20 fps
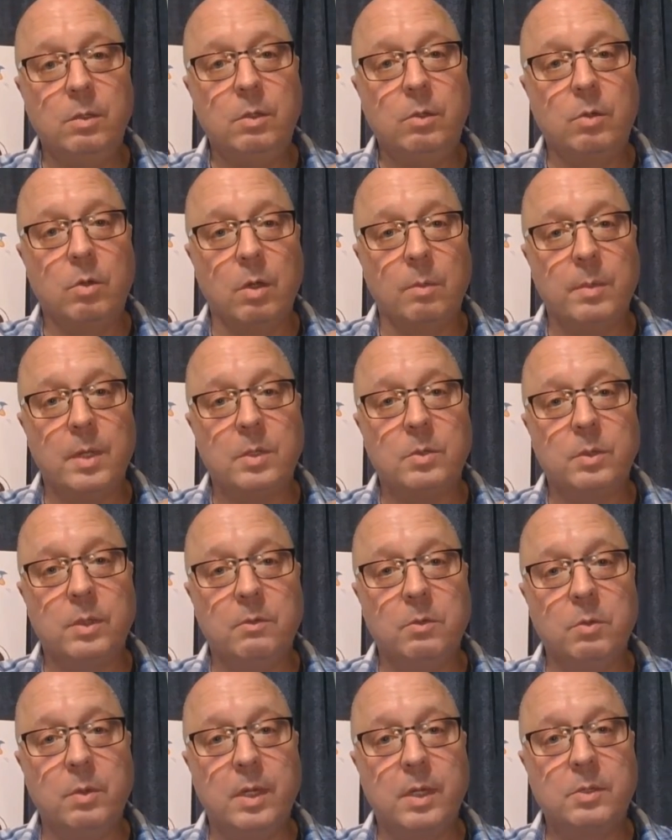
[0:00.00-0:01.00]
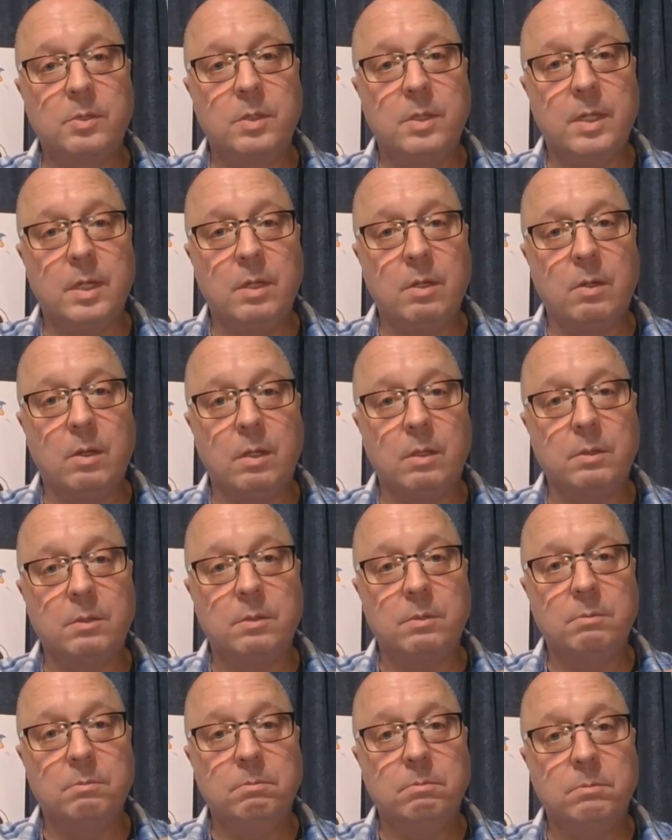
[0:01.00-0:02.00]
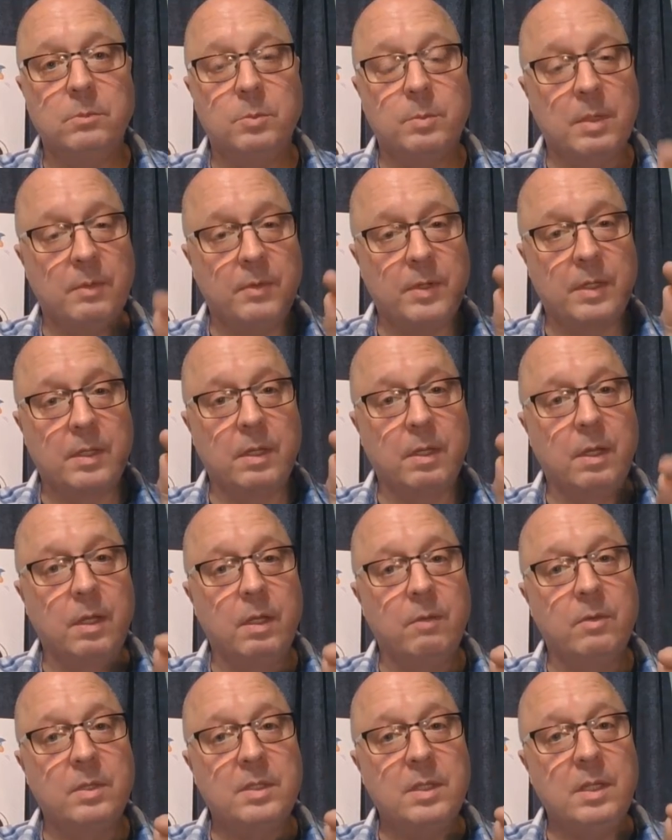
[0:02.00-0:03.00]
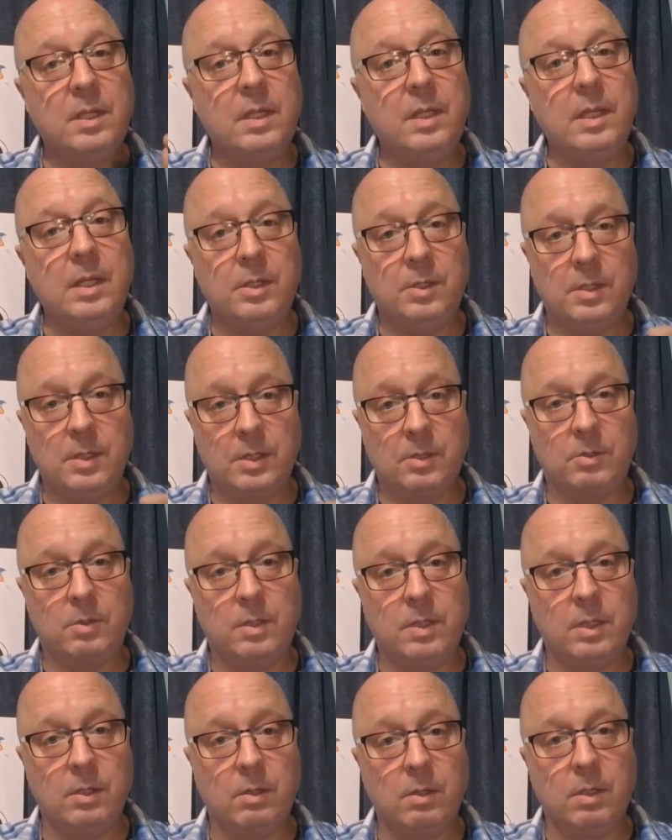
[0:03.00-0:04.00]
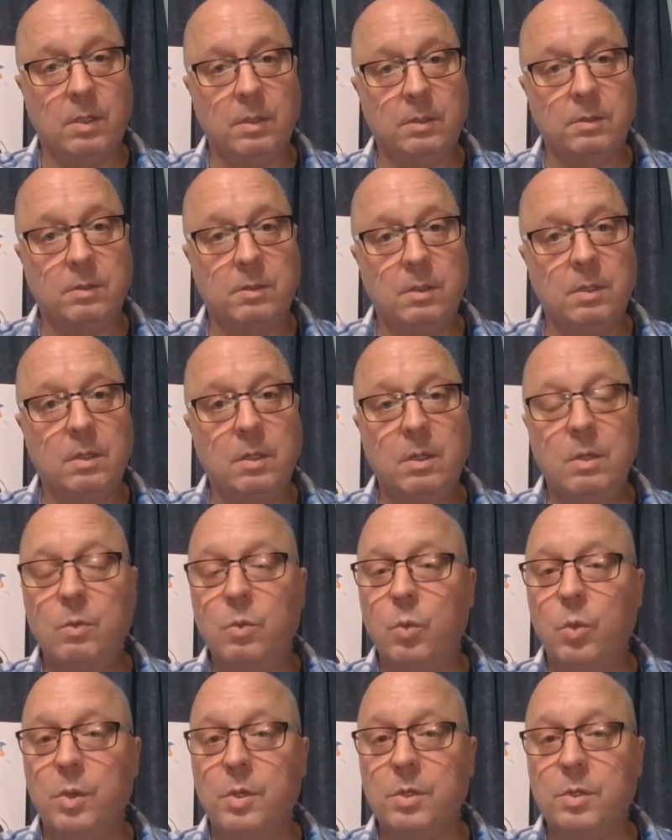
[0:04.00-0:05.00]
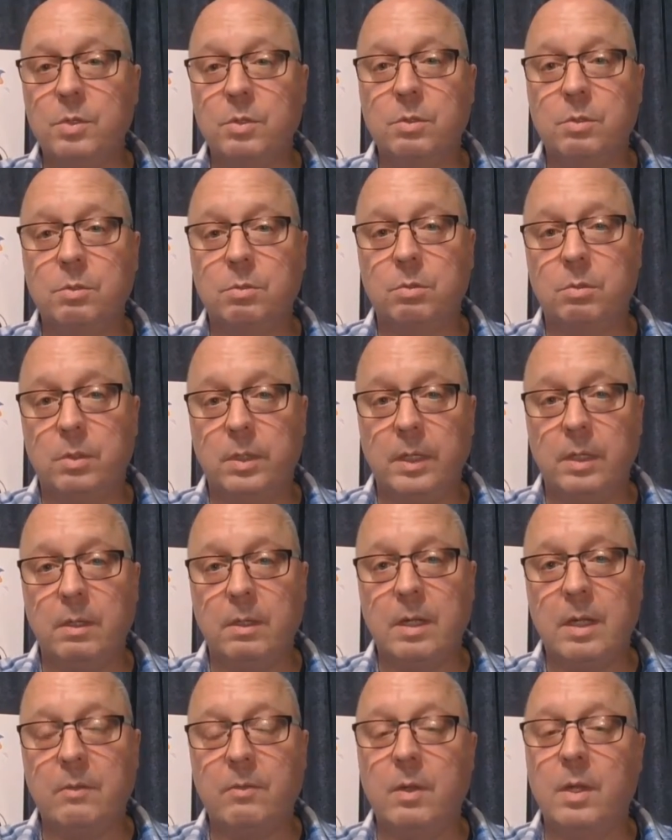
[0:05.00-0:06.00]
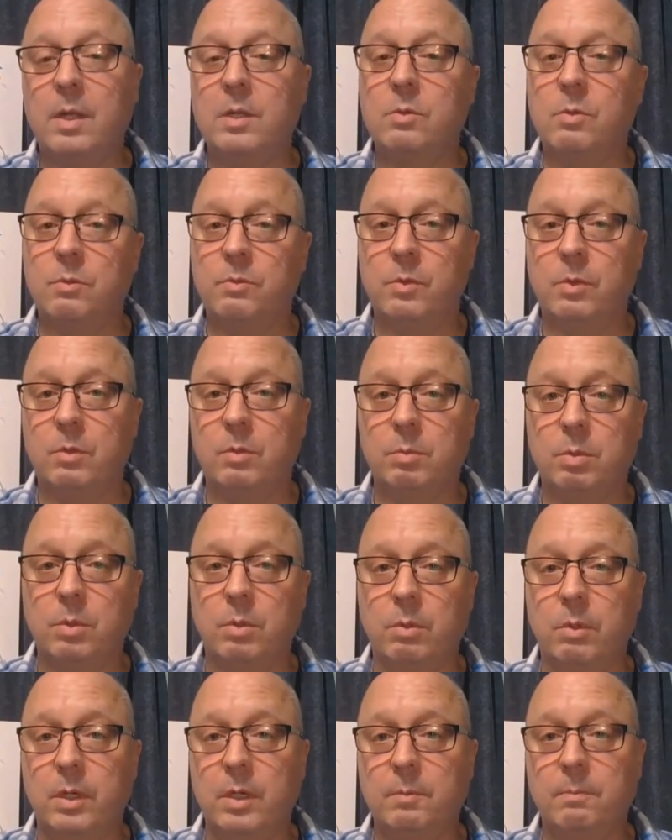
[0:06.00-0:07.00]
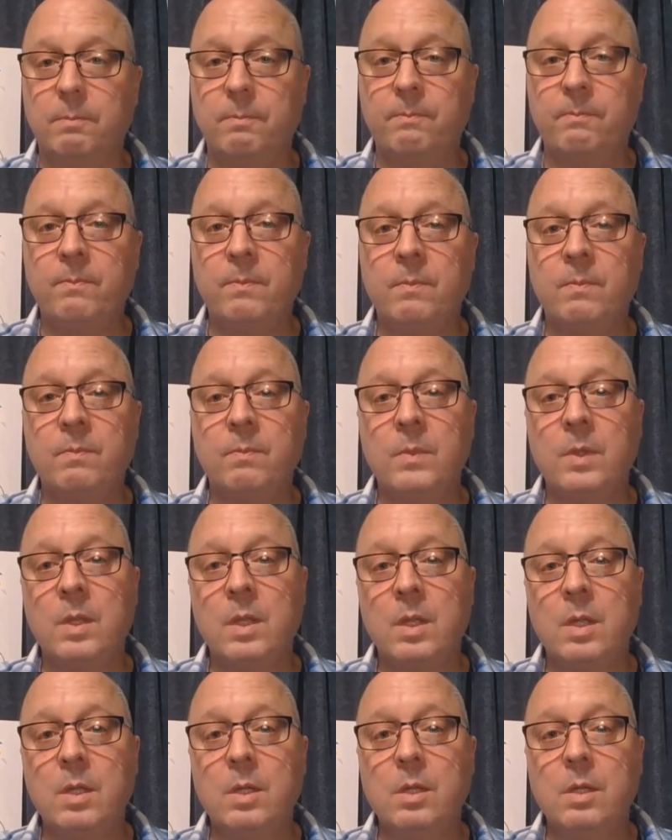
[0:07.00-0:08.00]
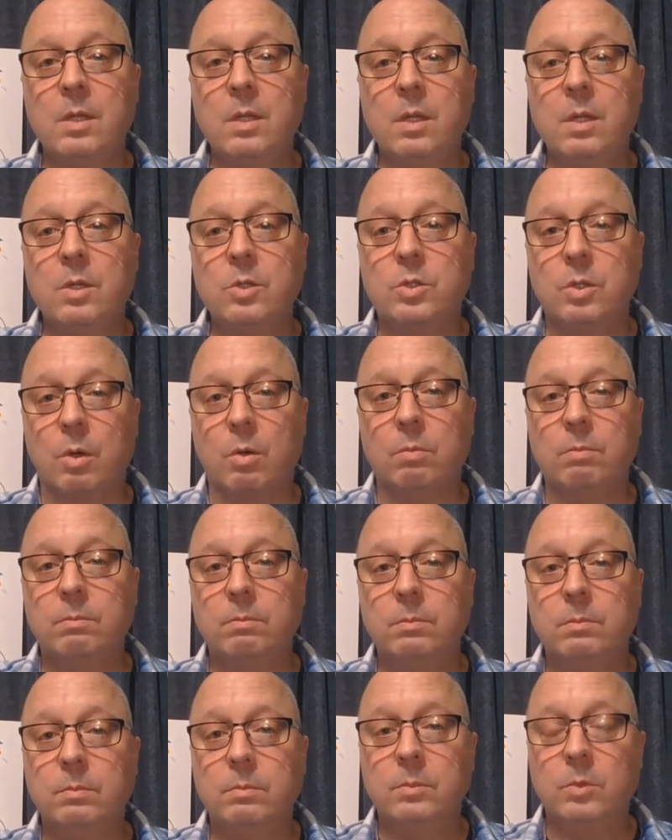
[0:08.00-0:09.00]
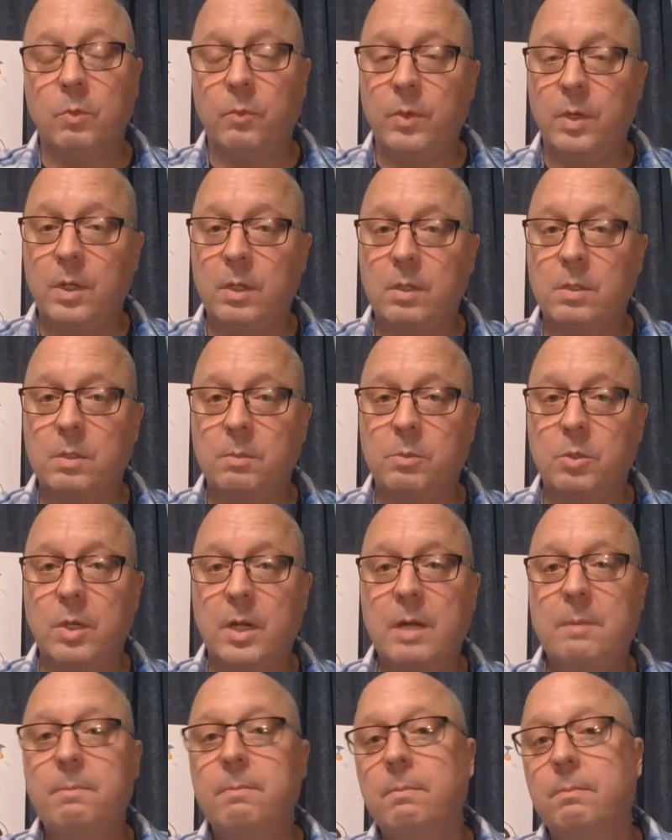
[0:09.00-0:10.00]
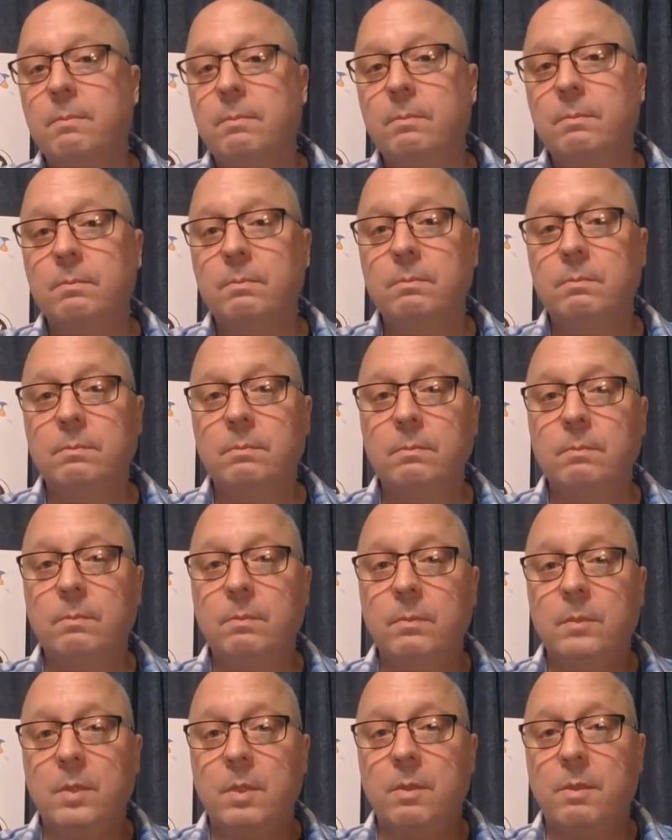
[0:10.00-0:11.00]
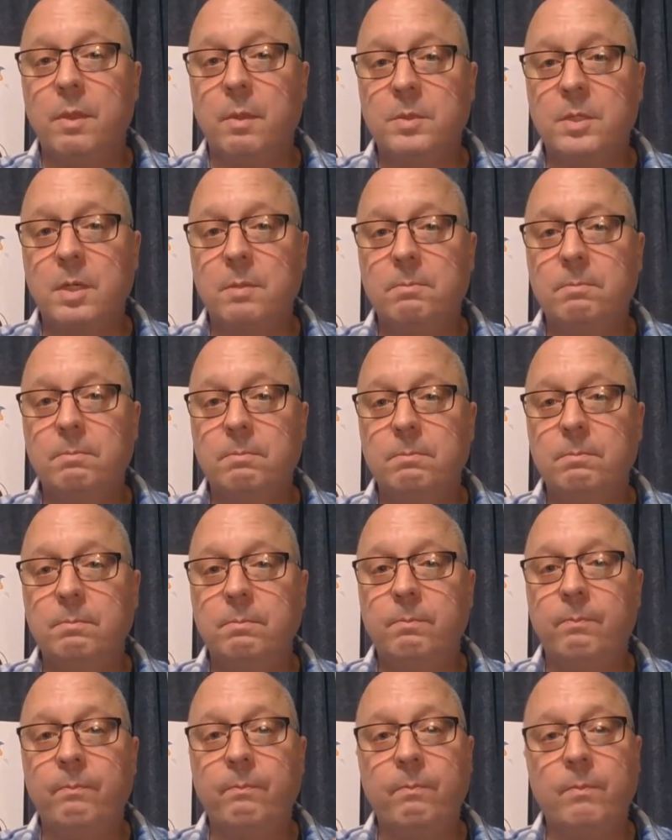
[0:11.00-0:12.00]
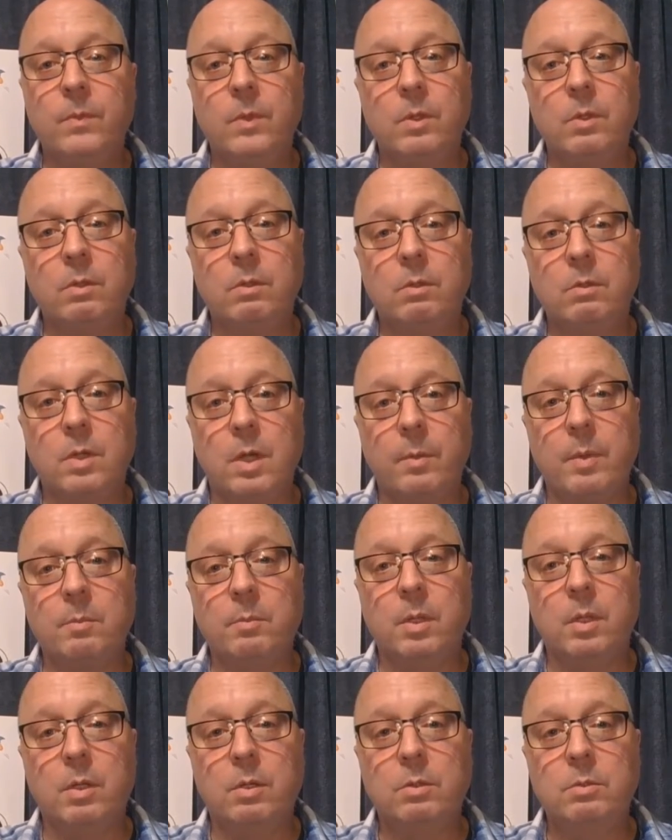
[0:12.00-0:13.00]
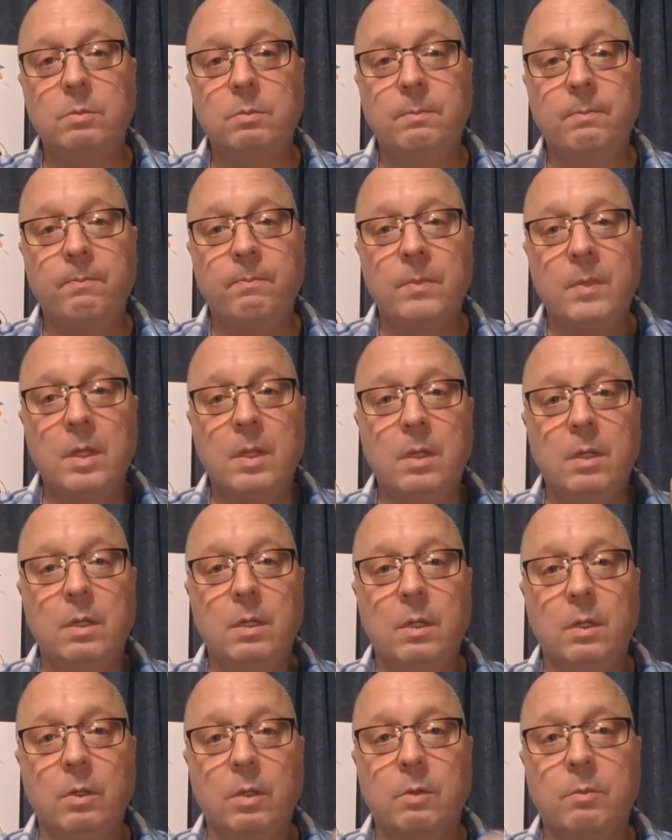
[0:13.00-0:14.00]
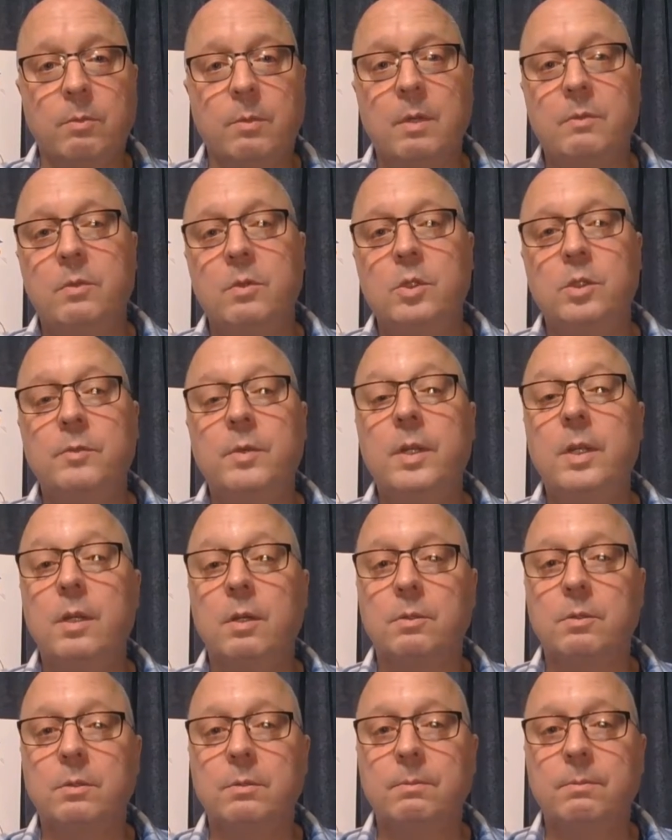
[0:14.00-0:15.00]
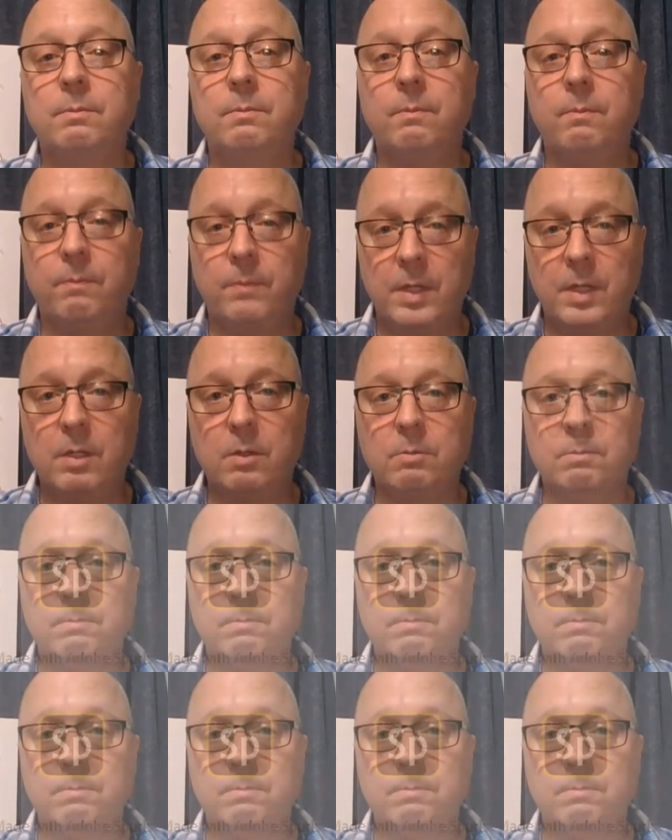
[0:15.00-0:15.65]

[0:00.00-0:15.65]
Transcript: Coinbase will give you an extra $10. As a matter of fact, they're going to give us each an extra $10, which is great. They have a nice referral program. So, don't forget to subscribe, thumbs up, comment below, look for my future videos. Thank you.